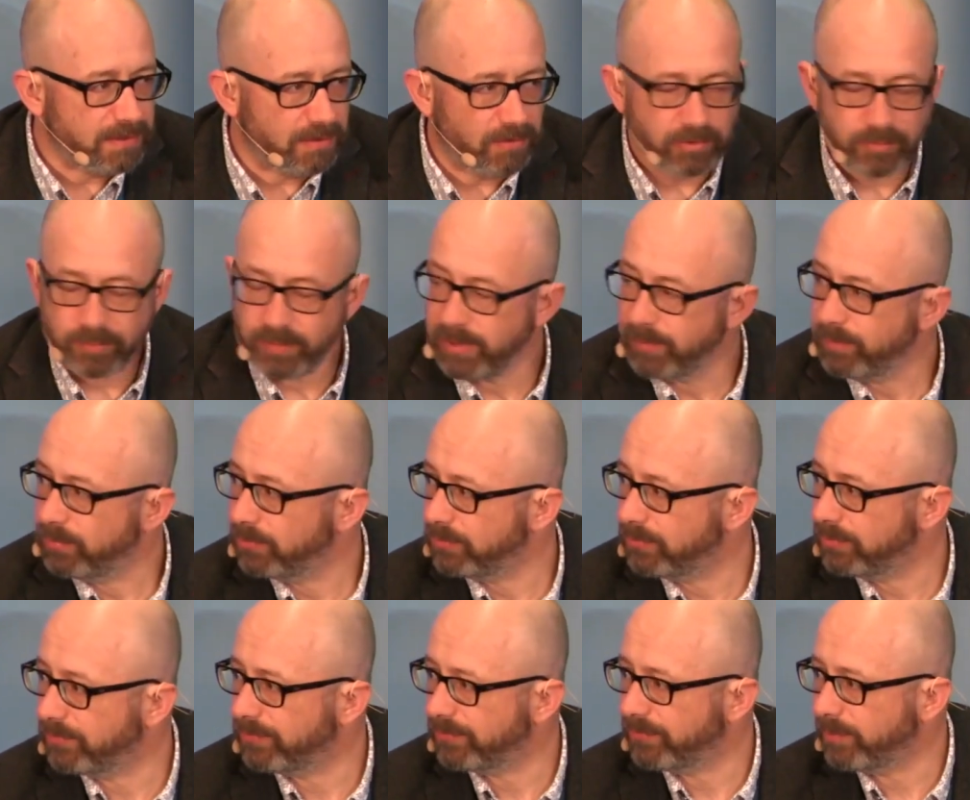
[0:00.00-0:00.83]
A lot of people
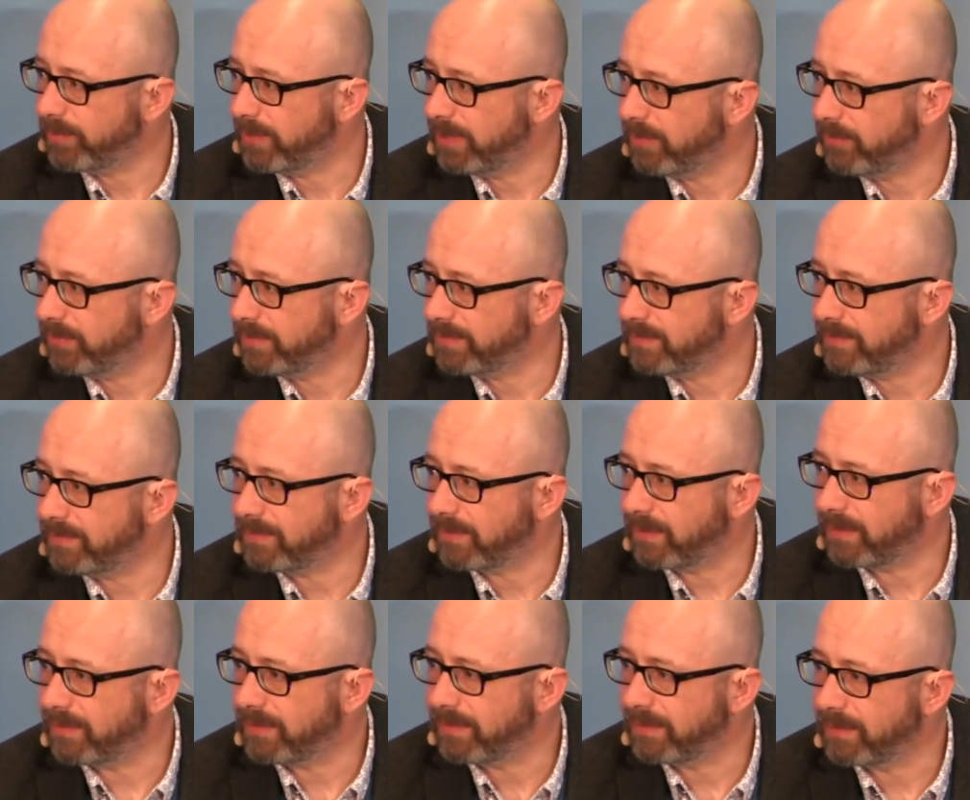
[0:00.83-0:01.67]
are familiar with
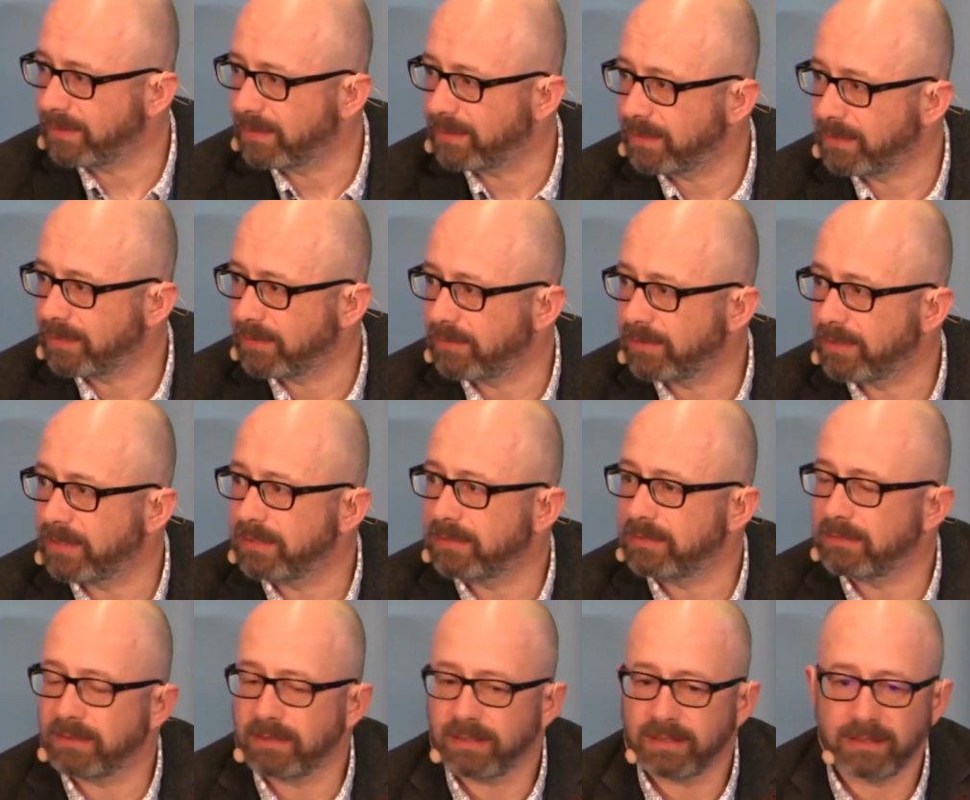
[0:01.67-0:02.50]
design thinking, right?
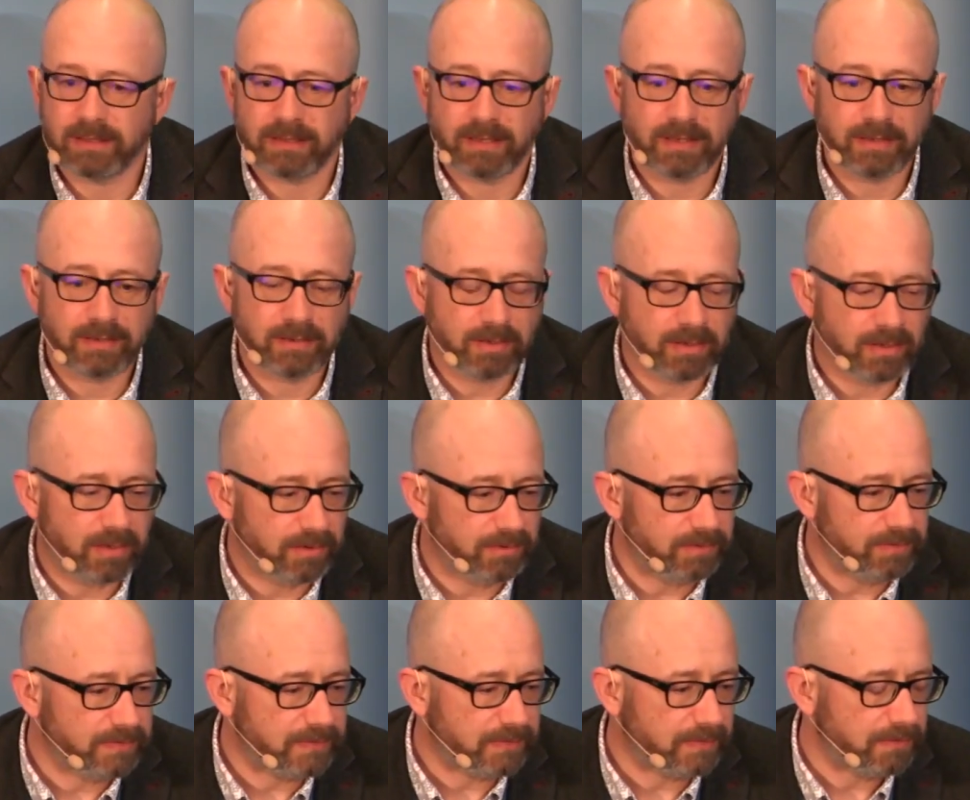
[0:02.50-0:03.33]
And and
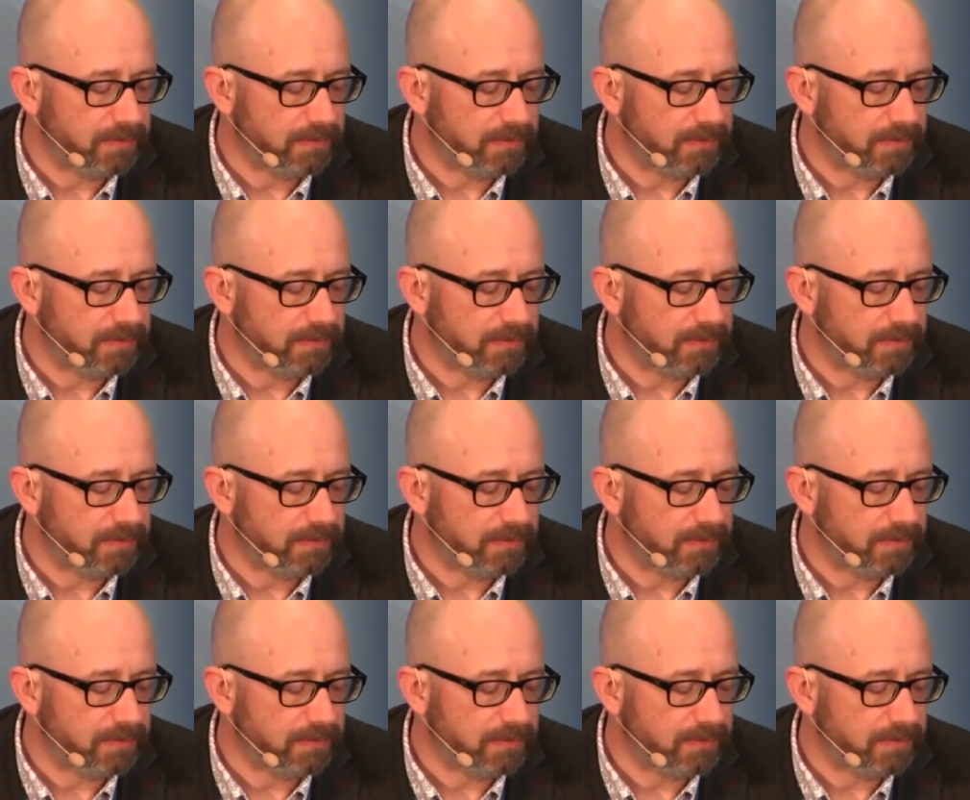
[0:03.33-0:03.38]
and